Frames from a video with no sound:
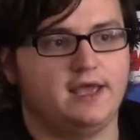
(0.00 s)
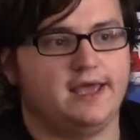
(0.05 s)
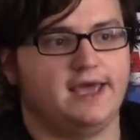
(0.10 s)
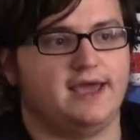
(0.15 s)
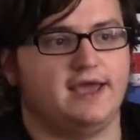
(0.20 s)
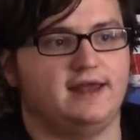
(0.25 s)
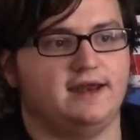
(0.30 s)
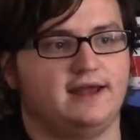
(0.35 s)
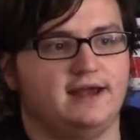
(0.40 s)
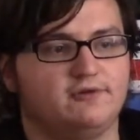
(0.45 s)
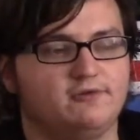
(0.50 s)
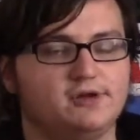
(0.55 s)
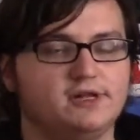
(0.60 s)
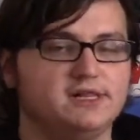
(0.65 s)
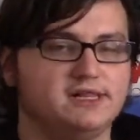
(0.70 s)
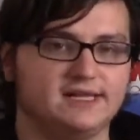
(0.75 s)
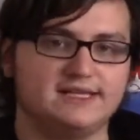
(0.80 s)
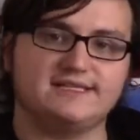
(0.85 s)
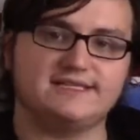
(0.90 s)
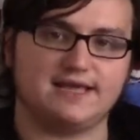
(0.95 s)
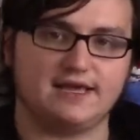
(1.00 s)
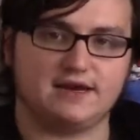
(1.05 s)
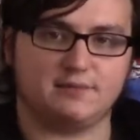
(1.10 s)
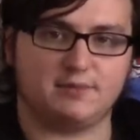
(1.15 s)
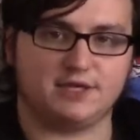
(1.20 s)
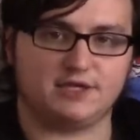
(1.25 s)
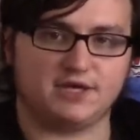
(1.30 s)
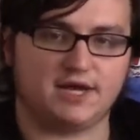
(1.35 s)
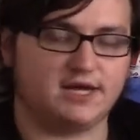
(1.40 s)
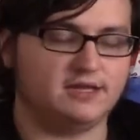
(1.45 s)
And I really liked that
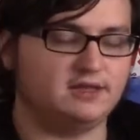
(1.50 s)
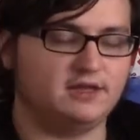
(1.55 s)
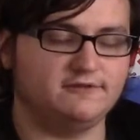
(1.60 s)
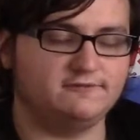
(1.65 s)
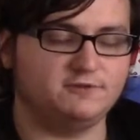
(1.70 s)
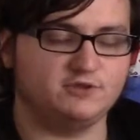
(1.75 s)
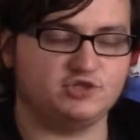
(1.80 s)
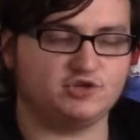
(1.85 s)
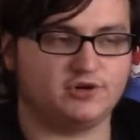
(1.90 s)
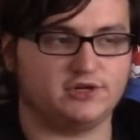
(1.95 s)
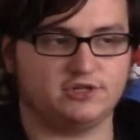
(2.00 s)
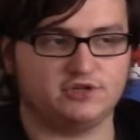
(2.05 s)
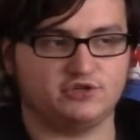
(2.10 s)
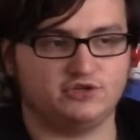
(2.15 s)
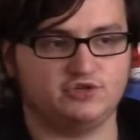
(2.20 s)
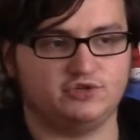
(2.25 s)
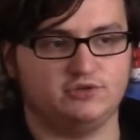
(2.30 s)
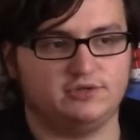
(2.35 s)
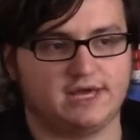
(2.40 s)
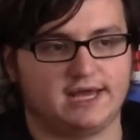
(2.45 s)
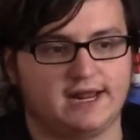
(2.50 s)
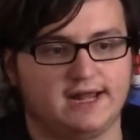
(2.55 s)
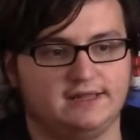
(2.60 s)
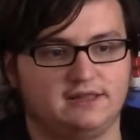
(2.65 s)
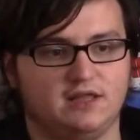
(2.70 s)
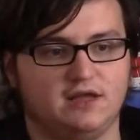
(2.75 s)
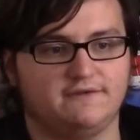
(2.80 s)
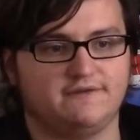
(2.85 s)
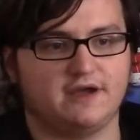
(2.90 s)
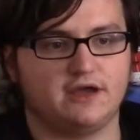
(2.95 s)
about it. I love when trailers do that. I
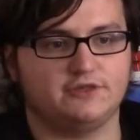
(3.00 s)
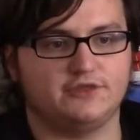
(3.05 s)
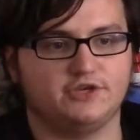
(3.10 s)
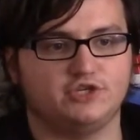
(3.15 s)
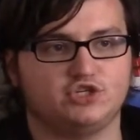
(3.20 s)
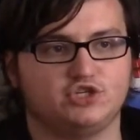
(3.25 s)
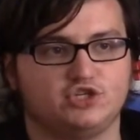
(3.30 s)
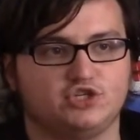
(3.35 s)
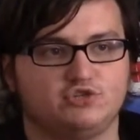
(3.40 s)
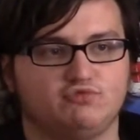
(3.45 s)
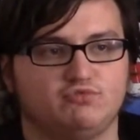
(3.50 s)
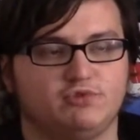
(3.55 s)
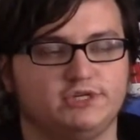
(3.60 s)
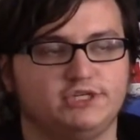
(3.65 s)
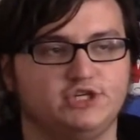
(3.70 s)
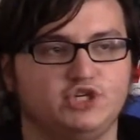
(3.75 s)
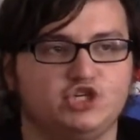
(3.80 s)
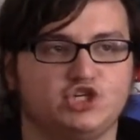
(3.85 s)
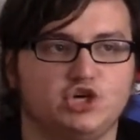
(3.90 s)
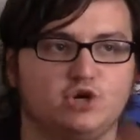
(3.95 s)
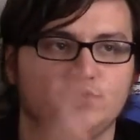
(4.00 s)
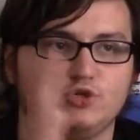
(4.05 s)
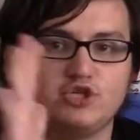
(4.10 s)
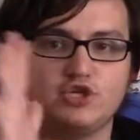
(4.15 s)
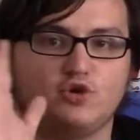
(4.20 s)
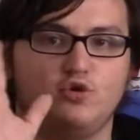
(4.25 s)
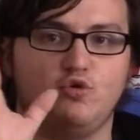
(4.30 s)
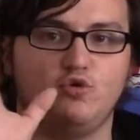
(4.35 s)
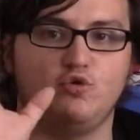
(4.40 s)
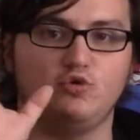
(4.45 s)
love how they just really show us
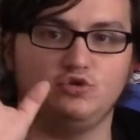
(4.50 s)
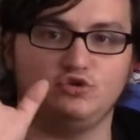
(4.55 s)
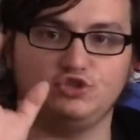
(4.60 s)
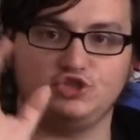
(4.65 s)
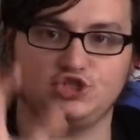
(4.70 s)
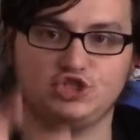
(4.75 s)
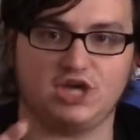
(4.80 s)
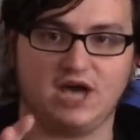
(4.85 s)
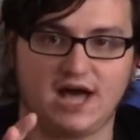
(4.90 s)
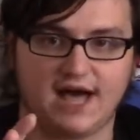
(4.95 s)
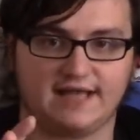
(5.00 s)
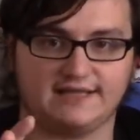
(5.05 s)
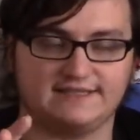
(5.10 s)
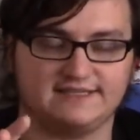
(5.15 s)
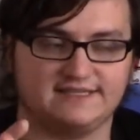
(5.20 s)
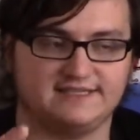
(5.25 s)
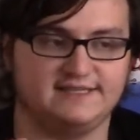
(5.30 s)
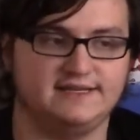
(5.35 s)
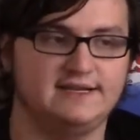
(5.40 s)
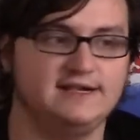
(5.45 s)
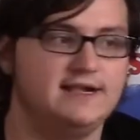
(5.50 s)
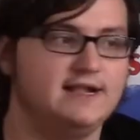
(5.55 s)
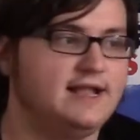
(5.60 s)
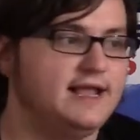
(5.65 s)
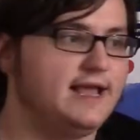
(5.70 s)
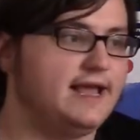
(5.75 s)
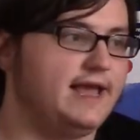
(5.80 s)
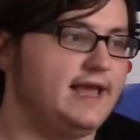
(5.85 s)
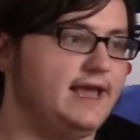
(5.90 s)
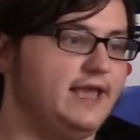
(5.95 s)
cool shots
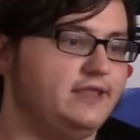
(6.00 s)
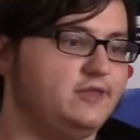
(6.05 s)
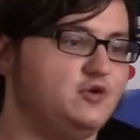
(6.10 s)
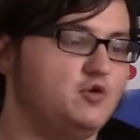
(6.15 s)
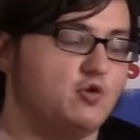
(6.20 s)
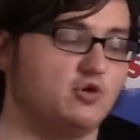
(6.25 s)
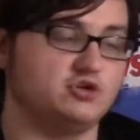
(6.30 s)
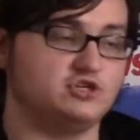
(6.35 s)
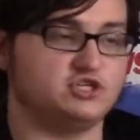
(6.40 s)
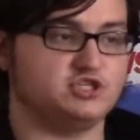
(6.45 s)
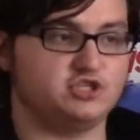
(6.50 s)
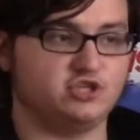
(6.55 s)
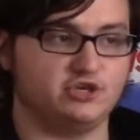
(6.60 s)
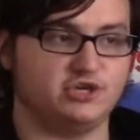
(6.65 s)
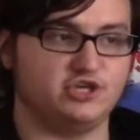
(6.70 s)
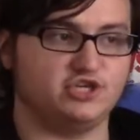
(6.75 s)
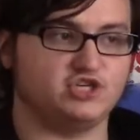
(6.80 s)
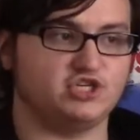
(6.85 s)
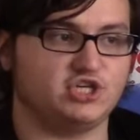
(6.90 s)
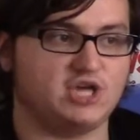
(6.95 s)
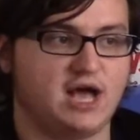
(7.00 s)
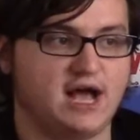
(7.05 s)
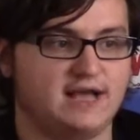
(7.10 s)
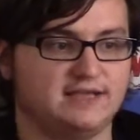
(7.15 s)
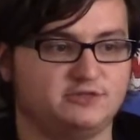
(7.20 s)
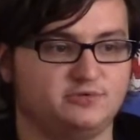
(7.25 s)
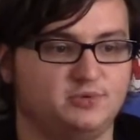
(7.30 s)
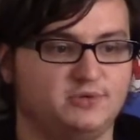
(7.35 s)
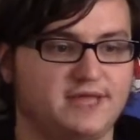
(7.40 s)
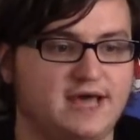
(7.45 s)
and gorgeous looking
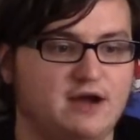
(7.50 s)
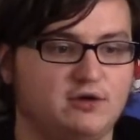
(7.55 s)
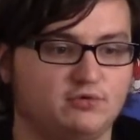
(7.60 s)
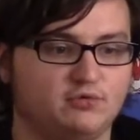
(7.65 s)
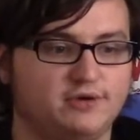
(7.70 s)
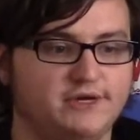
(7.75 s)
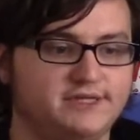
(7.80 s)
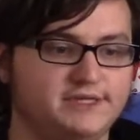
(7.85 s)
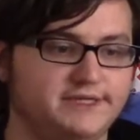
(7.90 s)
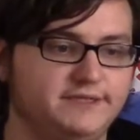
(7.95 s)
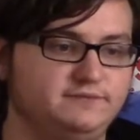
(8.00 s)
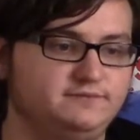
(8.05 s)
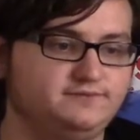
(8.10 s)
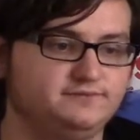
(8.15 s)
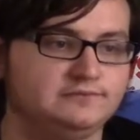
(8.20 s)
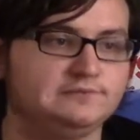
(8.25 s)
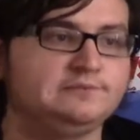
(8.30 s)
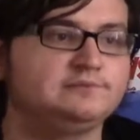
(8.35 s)
shots without really